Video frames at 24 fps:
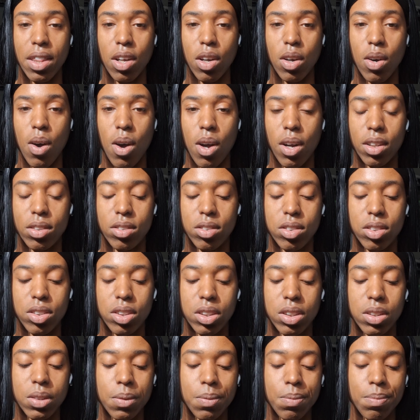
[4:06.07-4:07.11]
their costs.
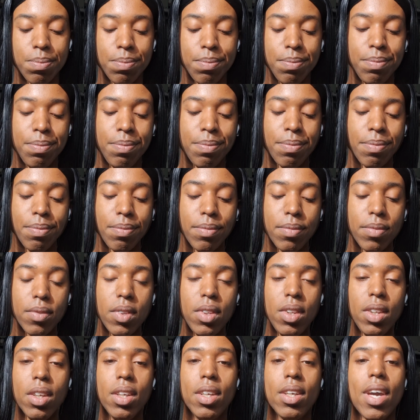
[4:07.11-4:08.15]

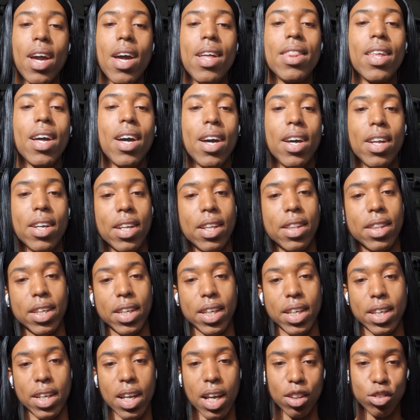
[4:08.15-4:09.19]
And then in
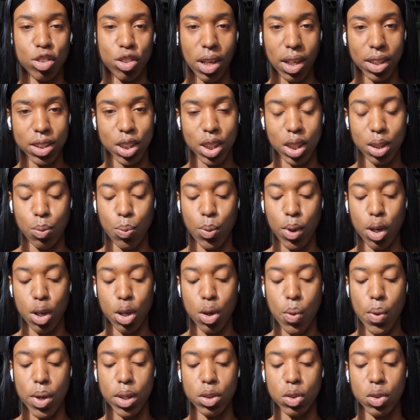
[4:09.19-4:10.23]
the next section, we are
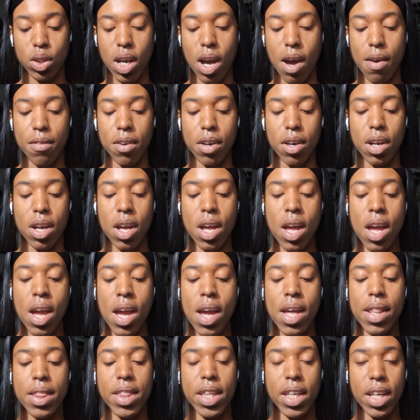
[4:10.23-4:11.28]
going to cover
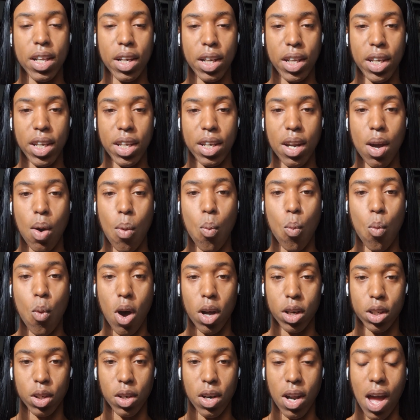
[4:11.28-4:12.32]
the Clean
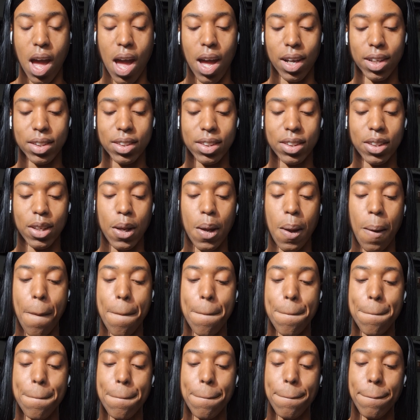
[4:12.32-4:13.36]
Water Act.
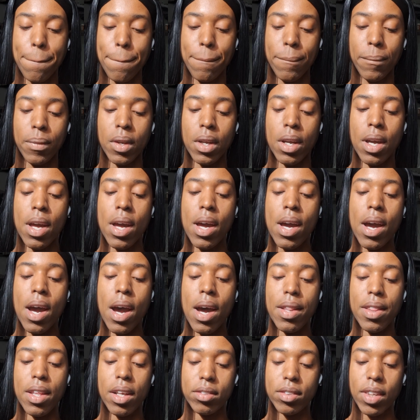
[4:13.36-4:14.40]

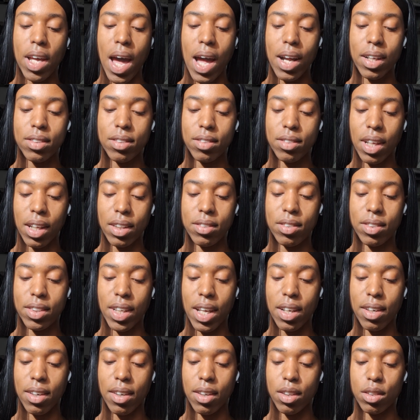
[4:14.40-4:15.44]
This act sets
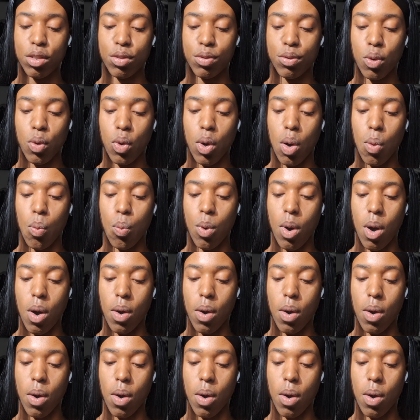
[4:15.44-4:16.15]
standards for